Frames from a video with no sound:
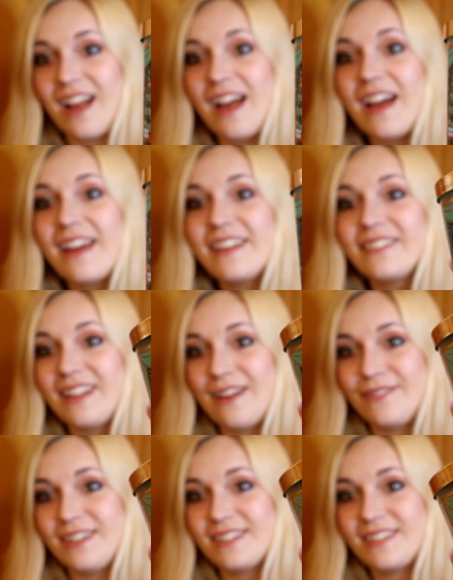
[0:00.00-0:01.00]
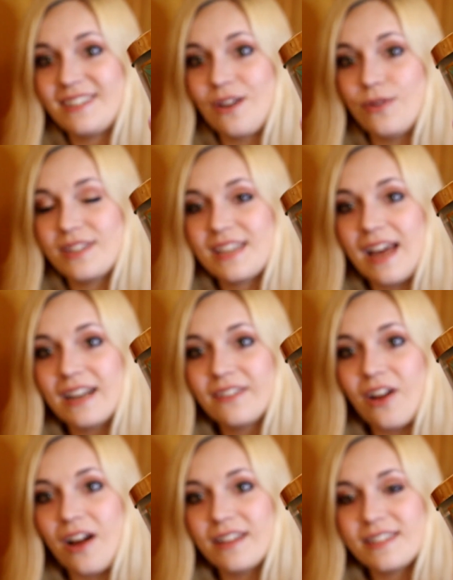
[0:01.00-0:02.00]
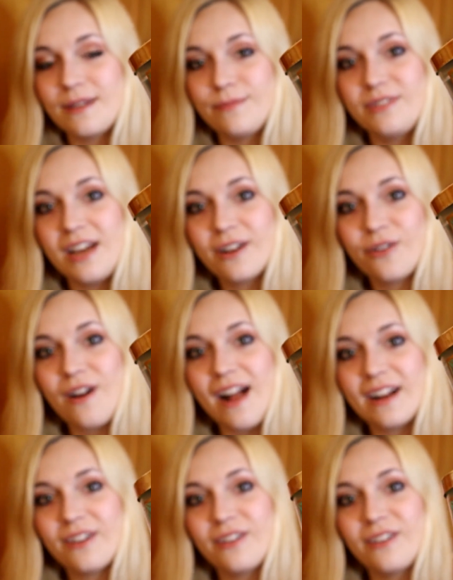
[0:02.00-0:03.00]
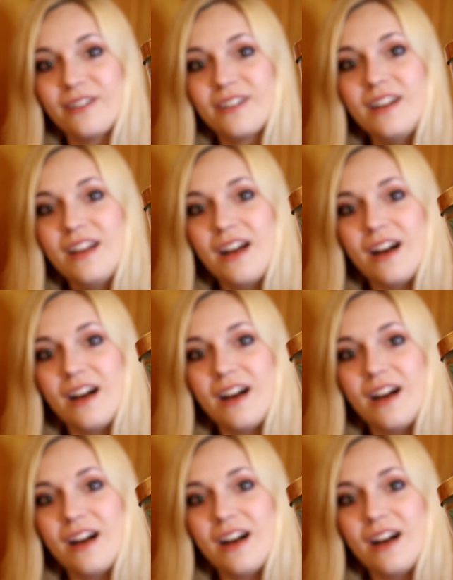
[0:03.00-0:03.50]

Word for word: I love it. So it's kind of got some nutcracker